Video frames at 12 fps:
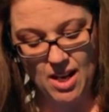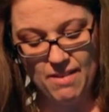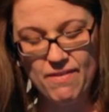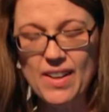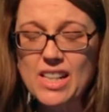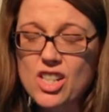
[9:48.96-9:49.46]
I
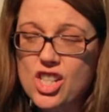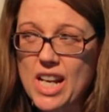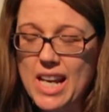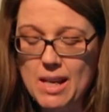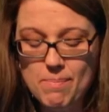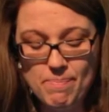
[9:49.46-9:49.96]
felt
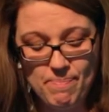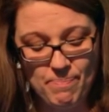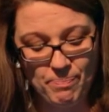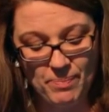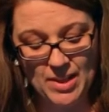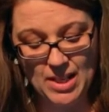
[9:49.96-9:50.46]

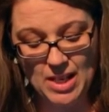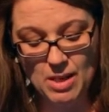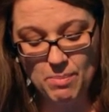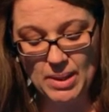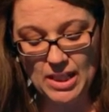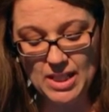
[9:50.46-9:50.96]
shame
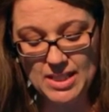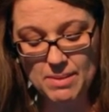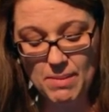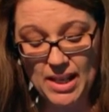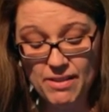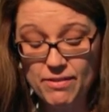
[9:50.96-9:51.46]
because
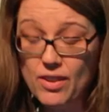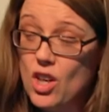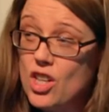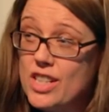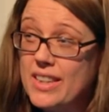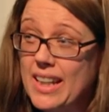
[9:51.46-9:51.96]
in my
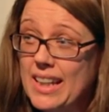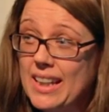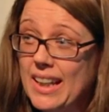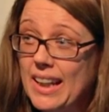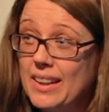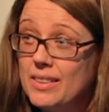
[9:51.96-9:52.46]
flawed
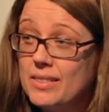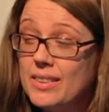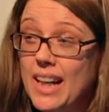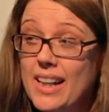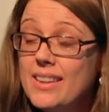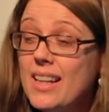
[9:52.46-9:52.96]
thinking,
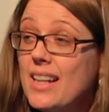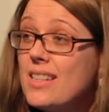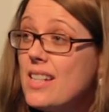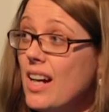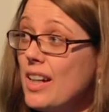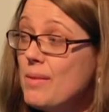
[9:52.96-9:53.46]
at
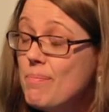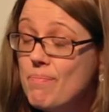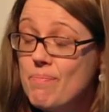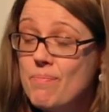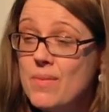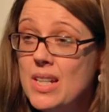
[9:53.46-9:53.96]
that time,
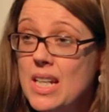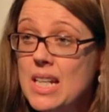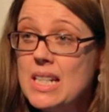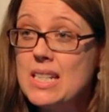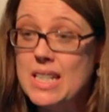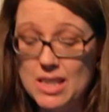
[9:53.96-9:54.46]

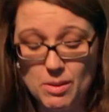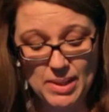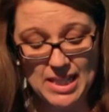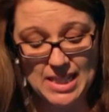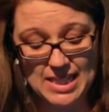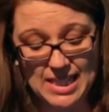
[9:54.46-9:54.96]

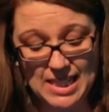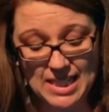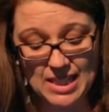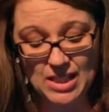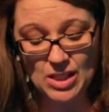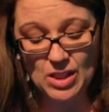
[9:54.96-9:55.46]

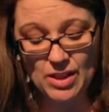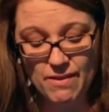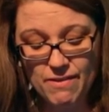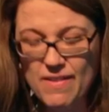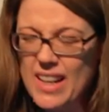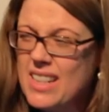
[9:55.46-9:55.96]
disability
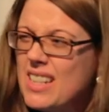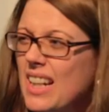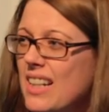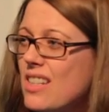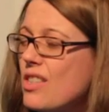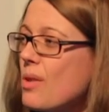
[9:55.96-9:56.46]
felt
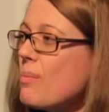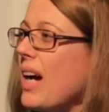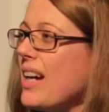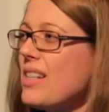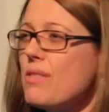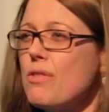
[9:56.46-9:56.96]
like some
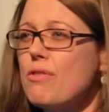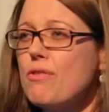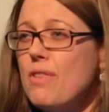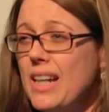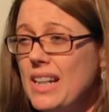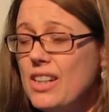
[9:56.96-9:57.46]
kind of a
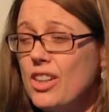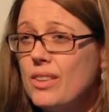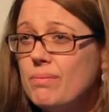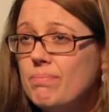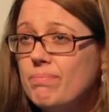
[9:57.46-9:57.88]
failure.